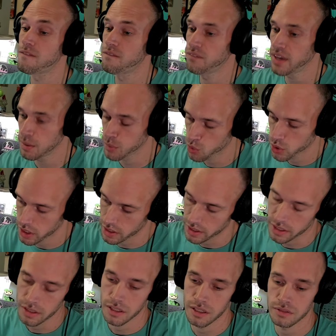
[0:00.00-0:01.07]

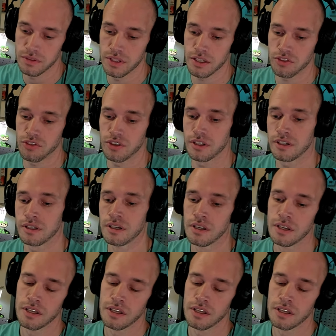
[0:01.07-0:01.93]
February of next year